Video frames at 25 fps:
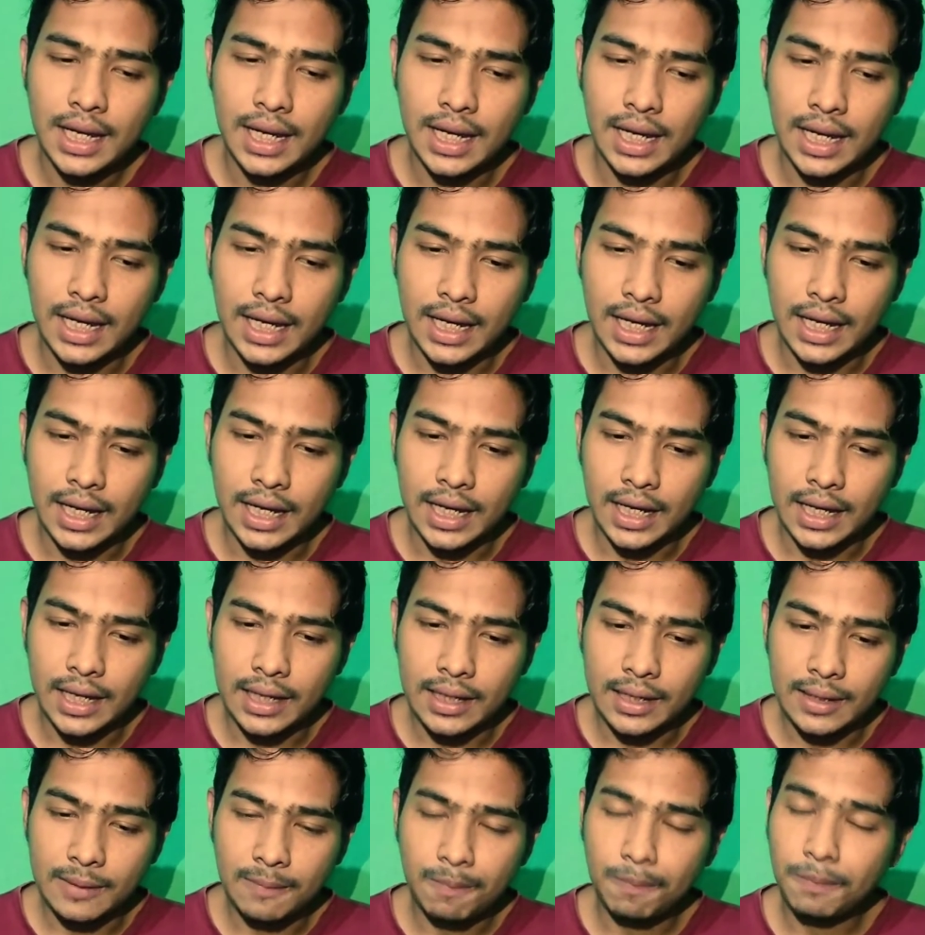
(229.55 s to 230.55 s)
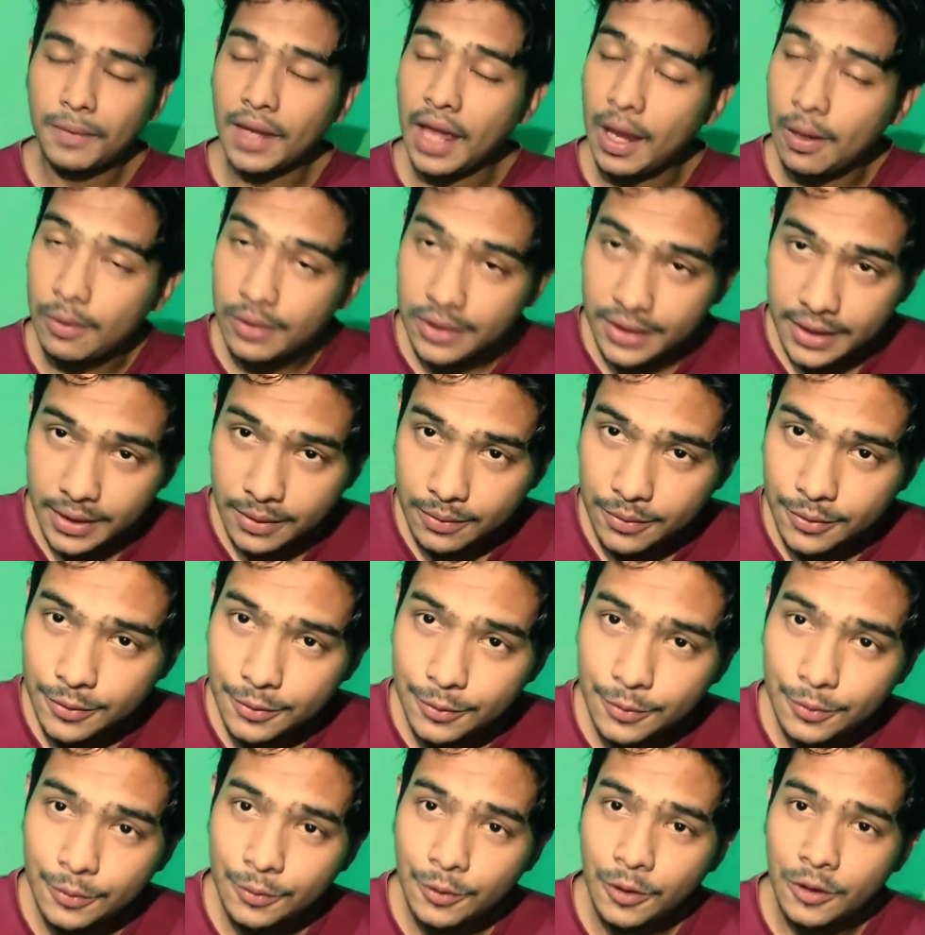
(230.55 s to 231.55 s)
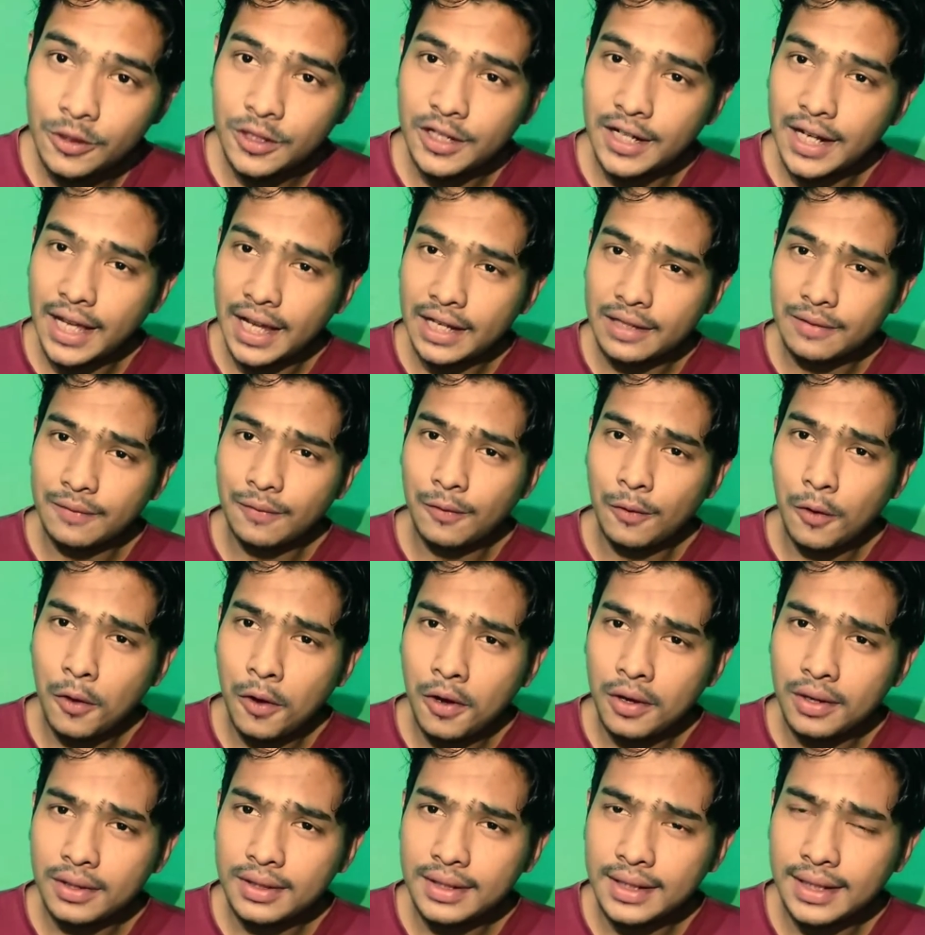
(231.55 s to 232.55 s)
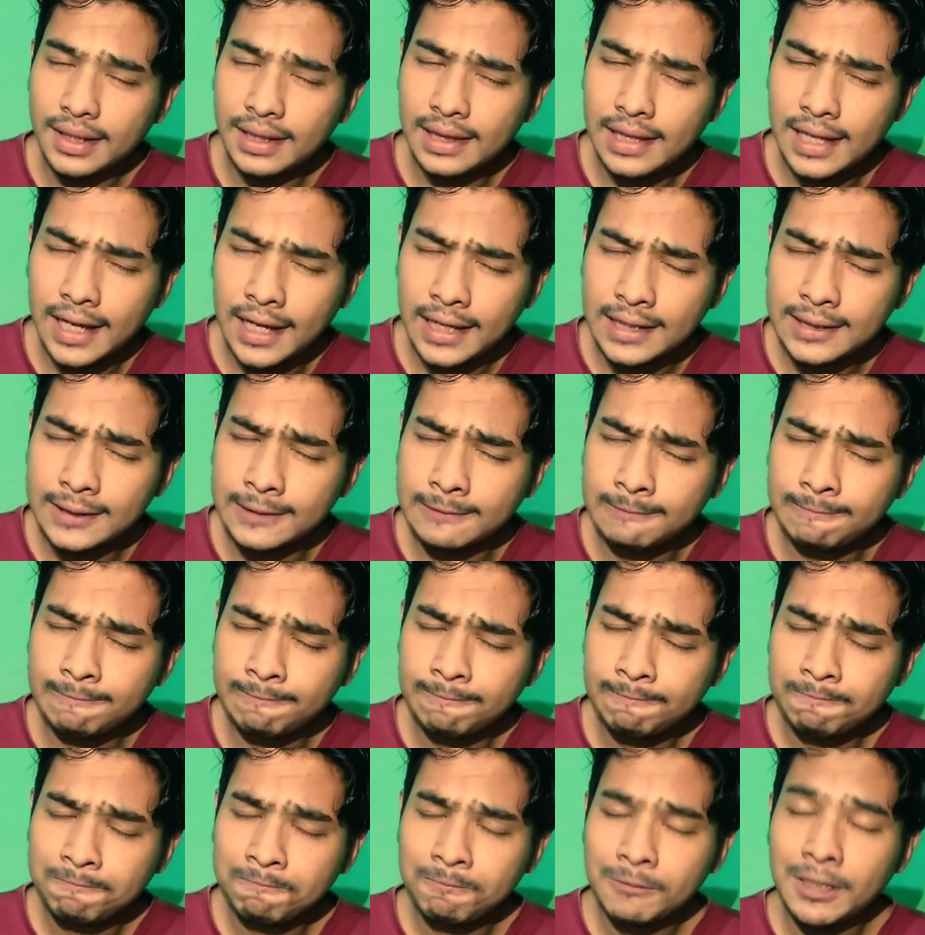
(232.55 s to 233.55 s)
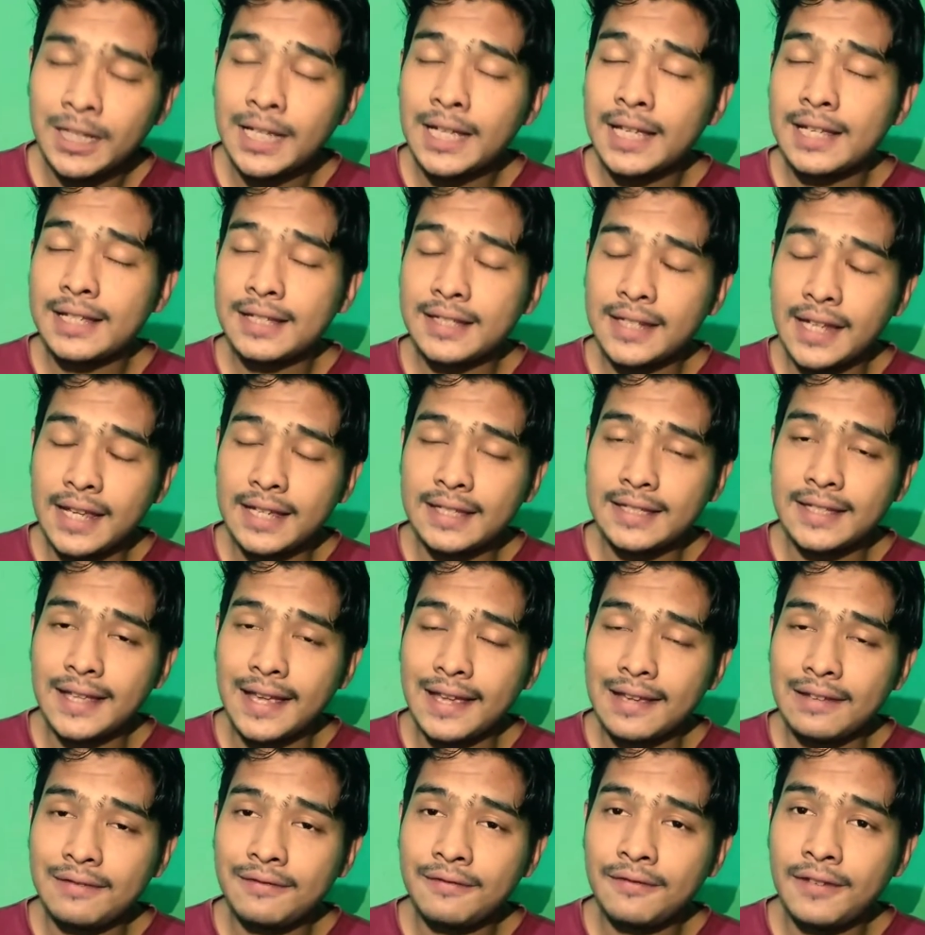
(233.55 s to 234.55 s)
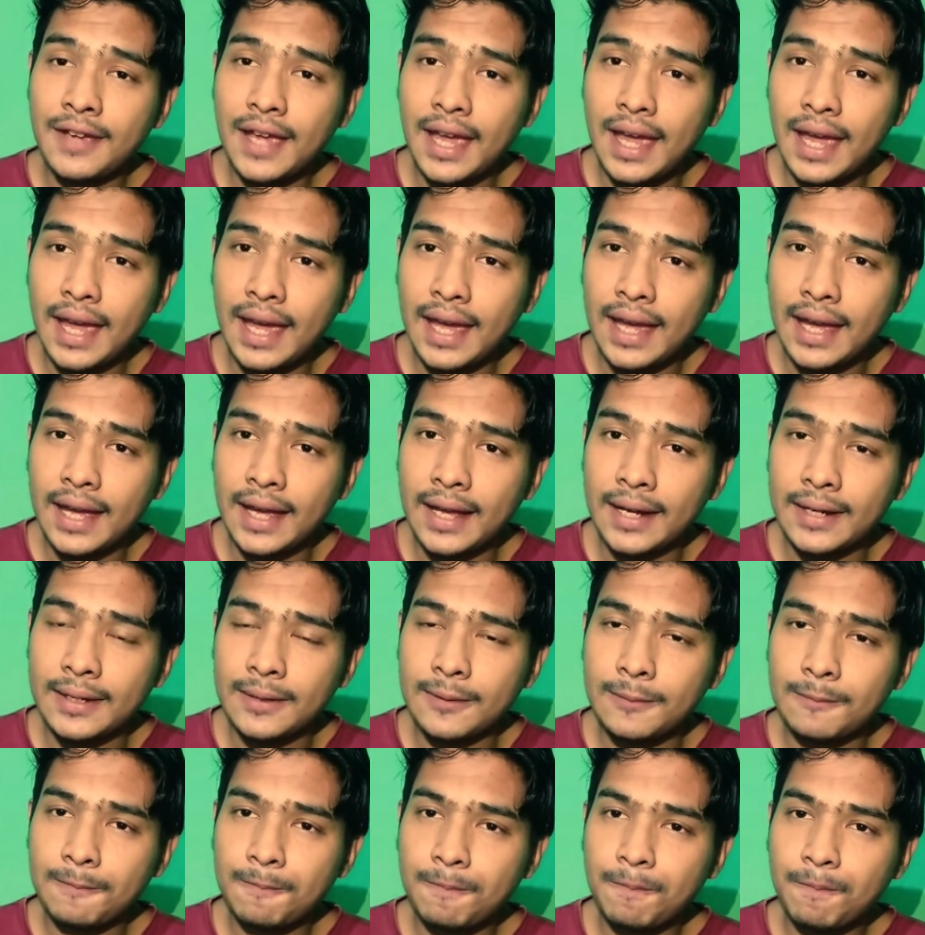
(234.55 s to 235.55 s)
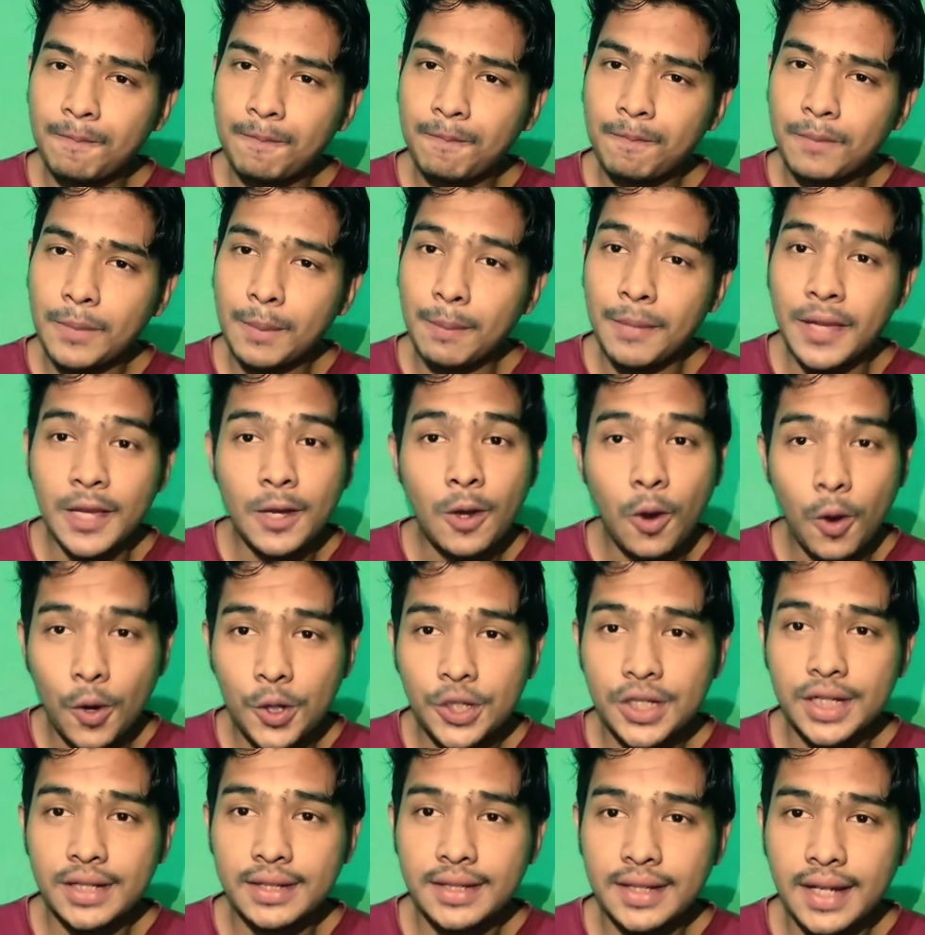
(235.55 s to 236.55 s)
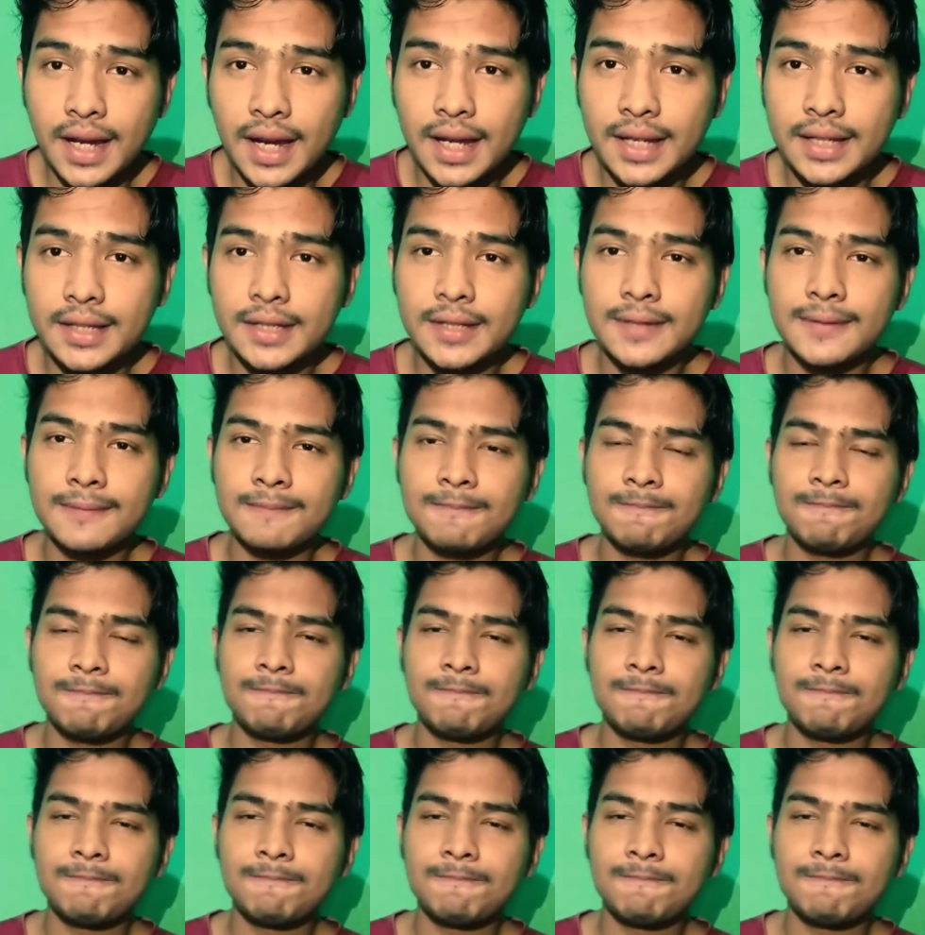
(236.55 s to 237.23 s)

and i will see you soon on the next vlog till then stay safe and be cautious guys